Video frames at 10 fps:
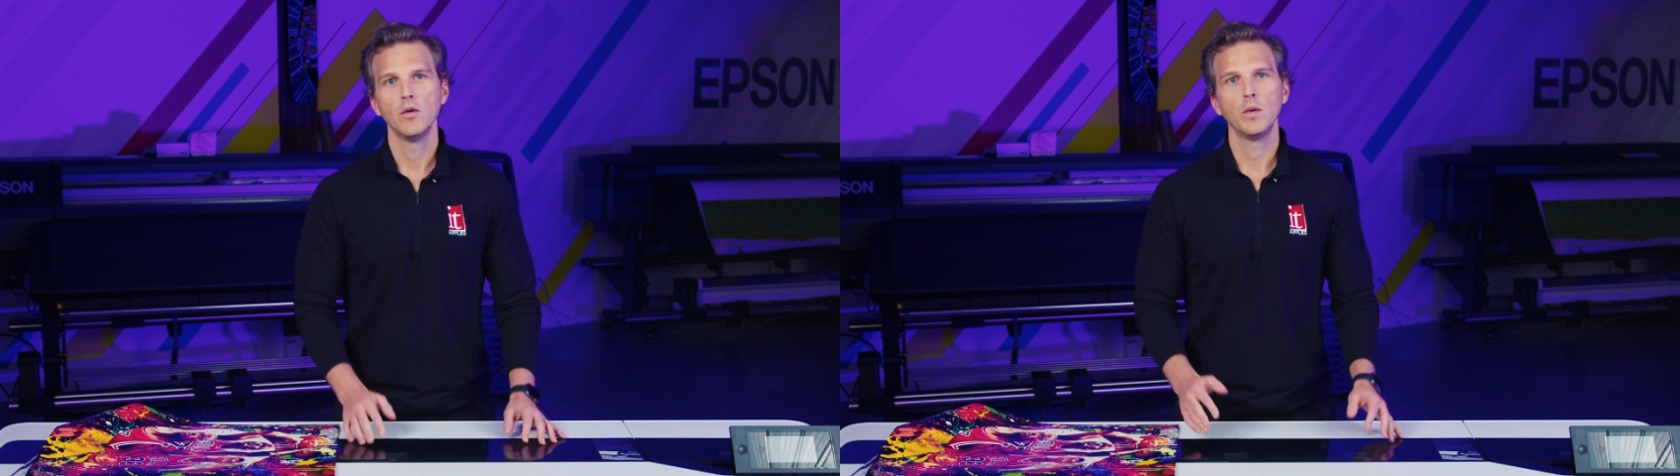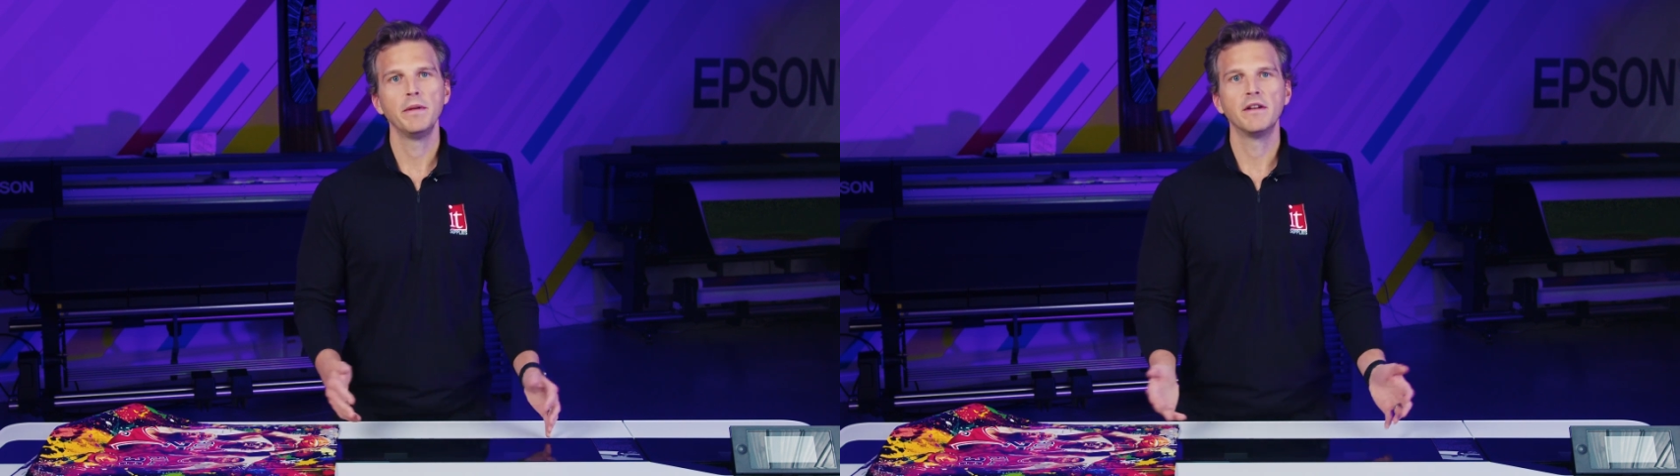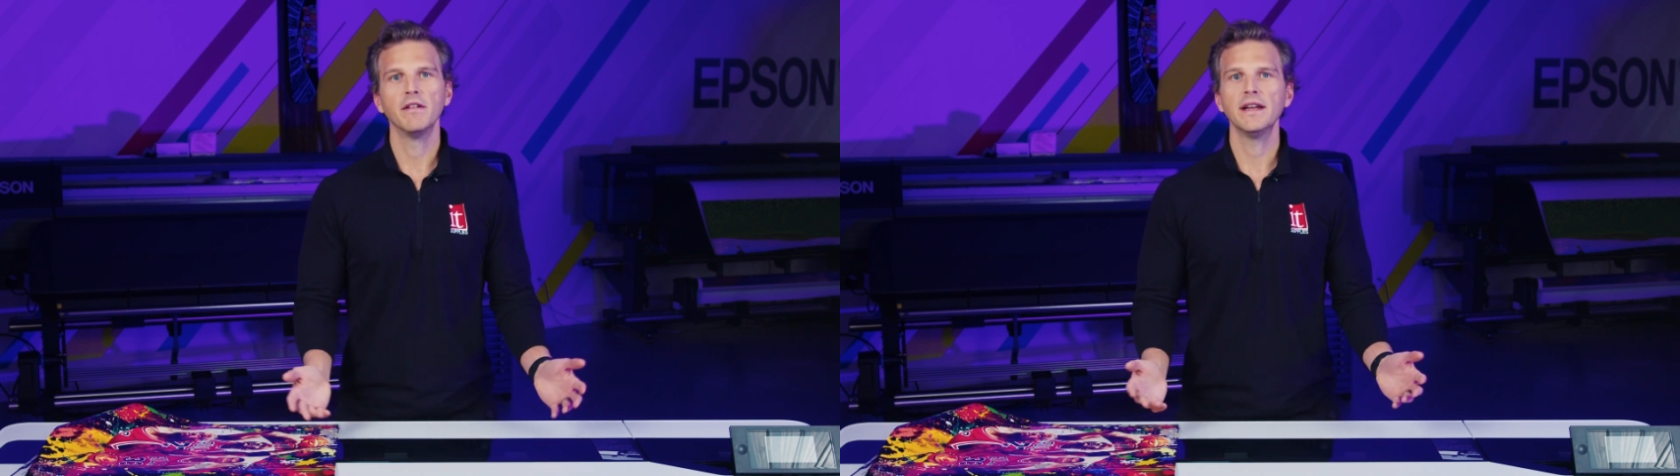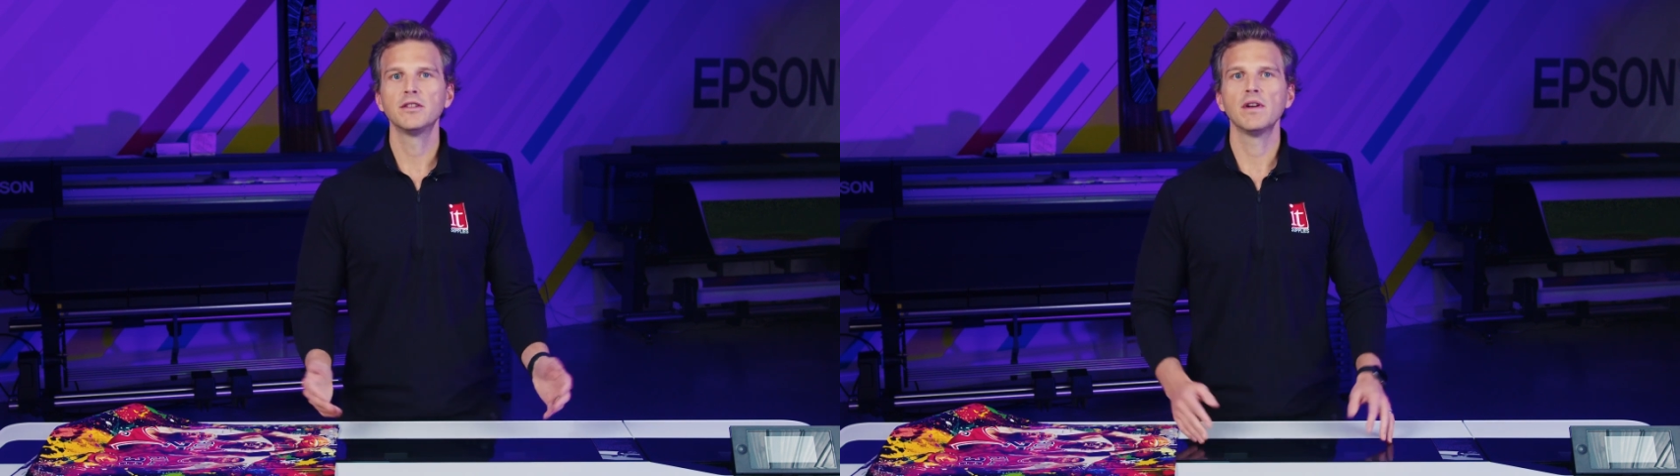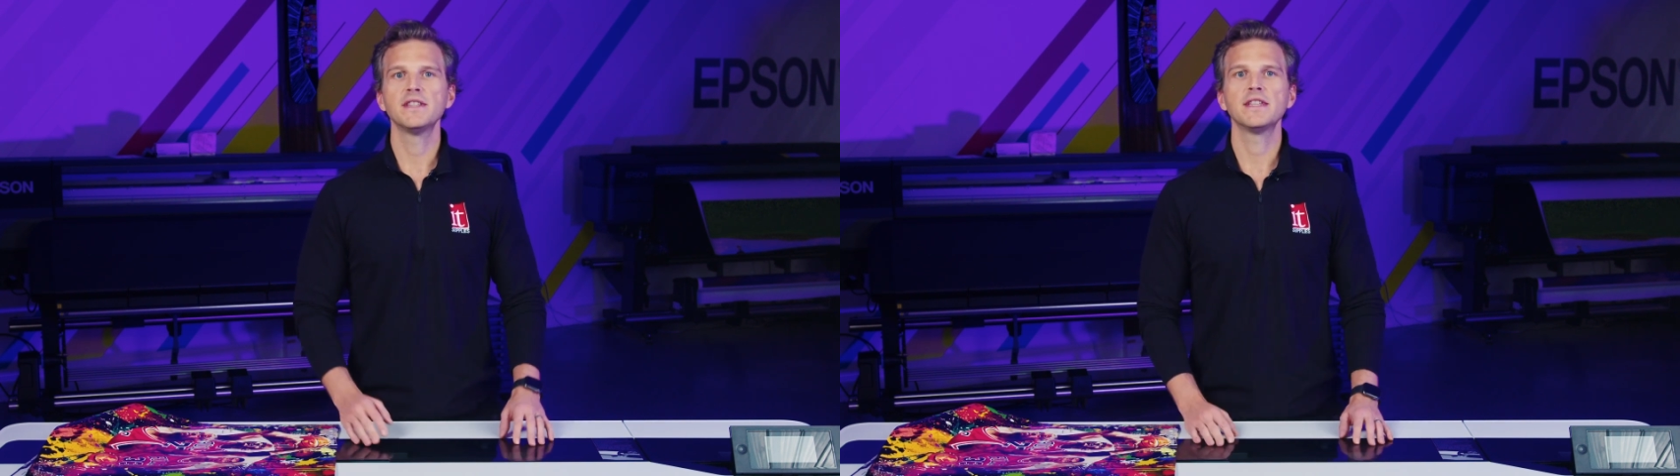We'd be glad
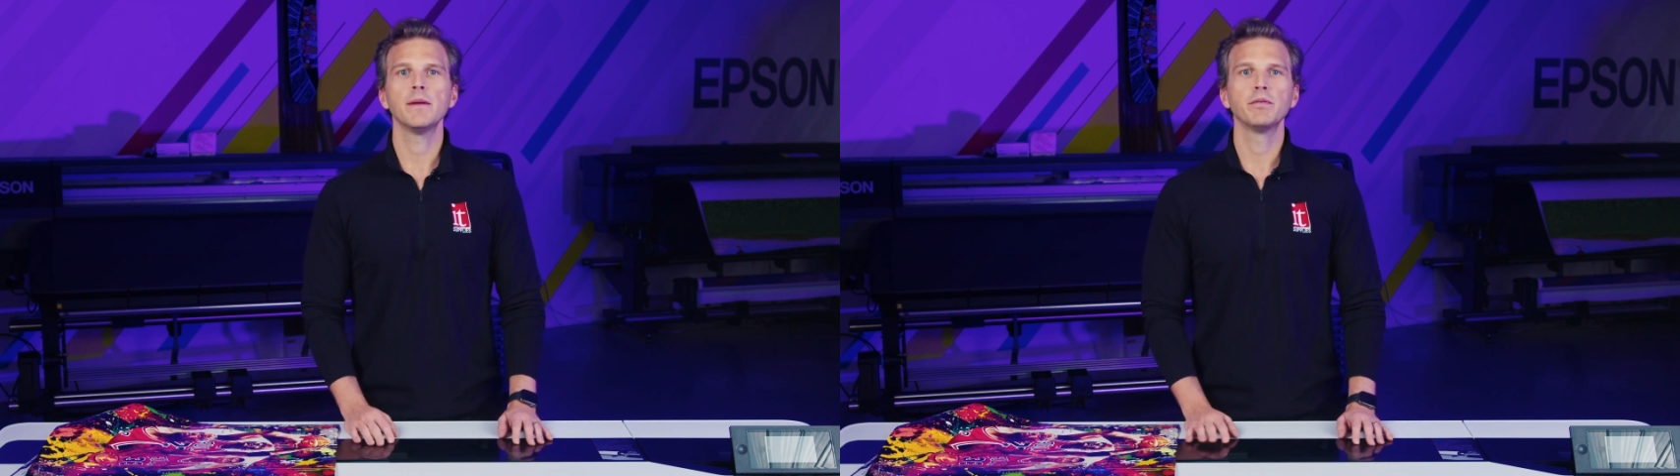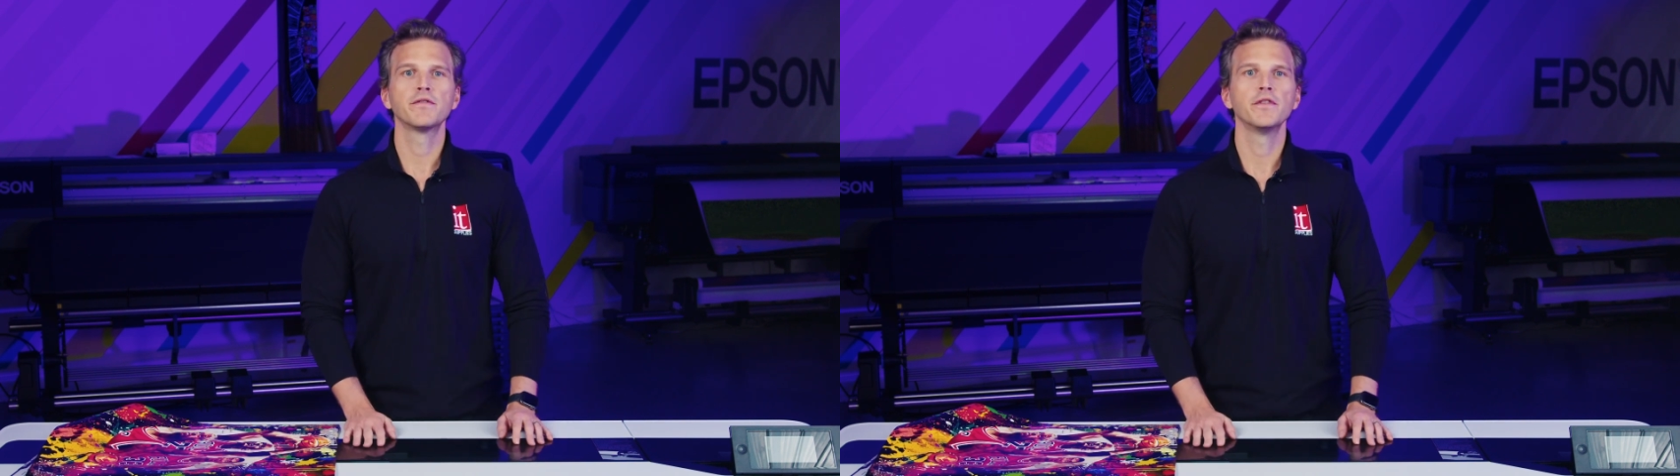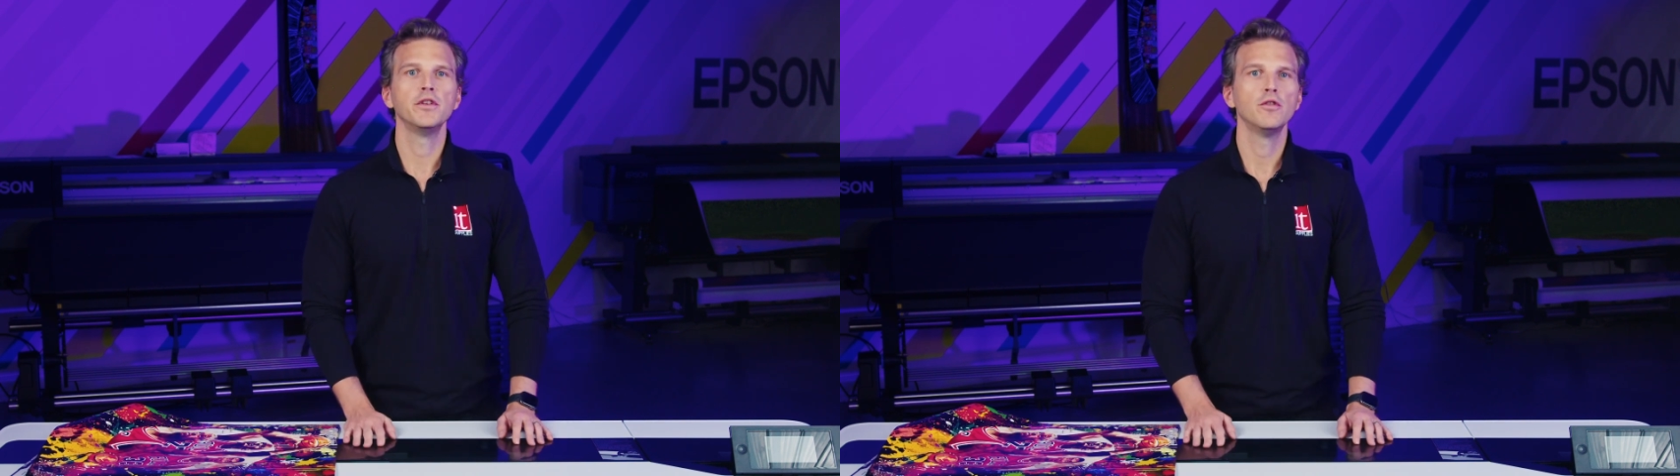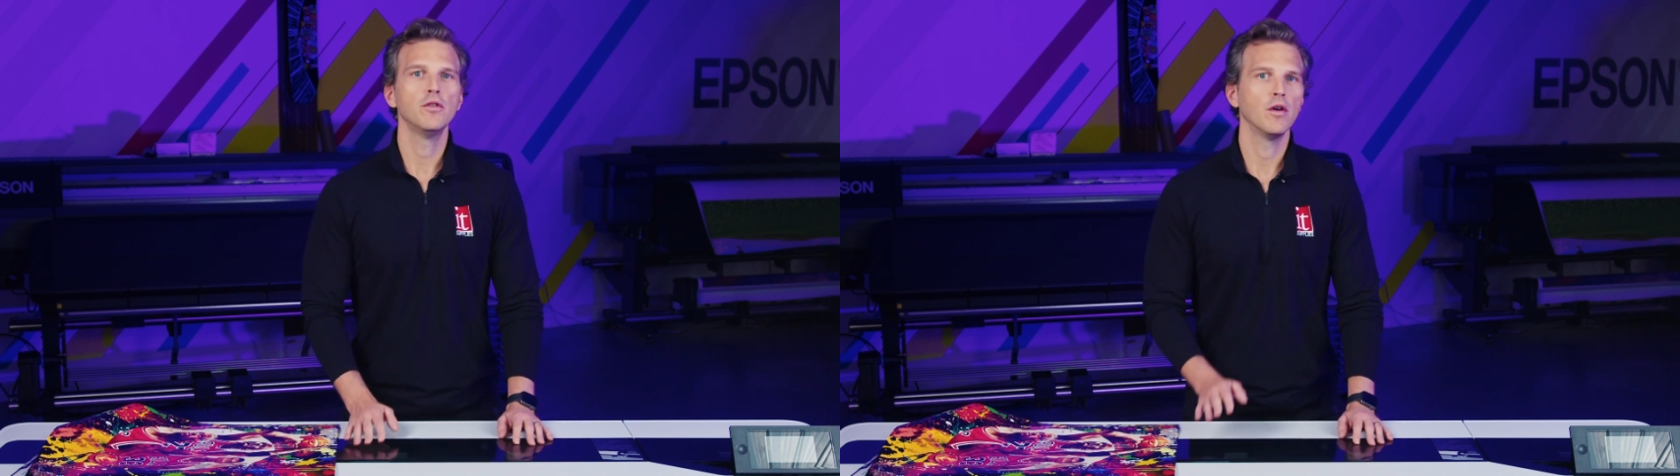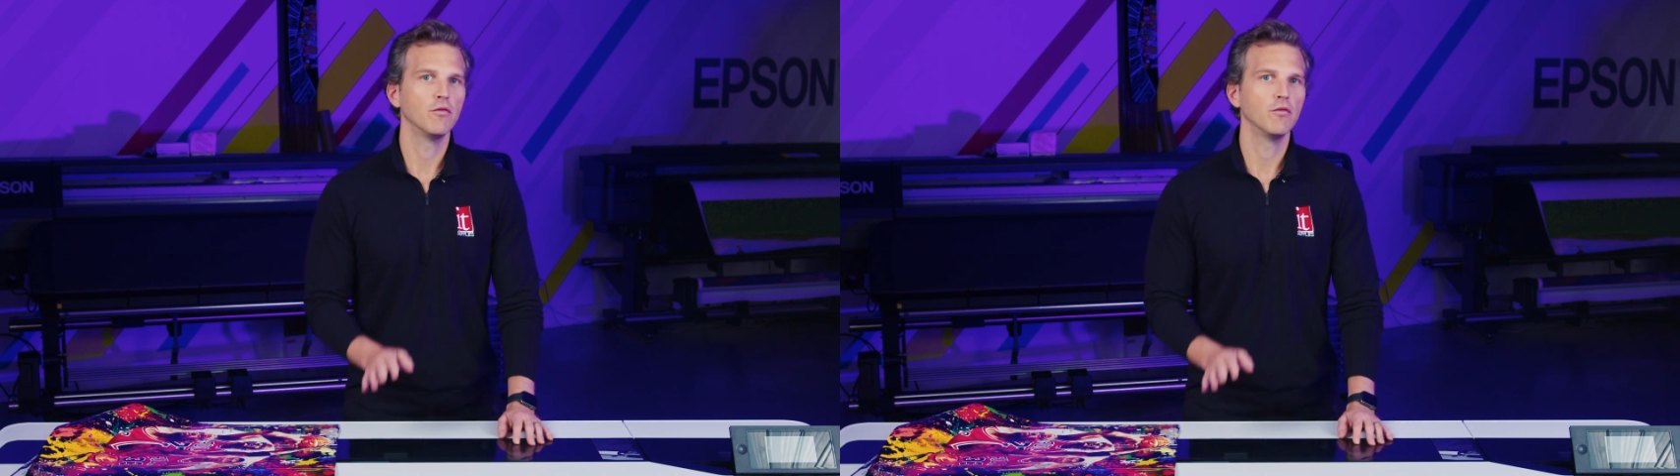to run samples for you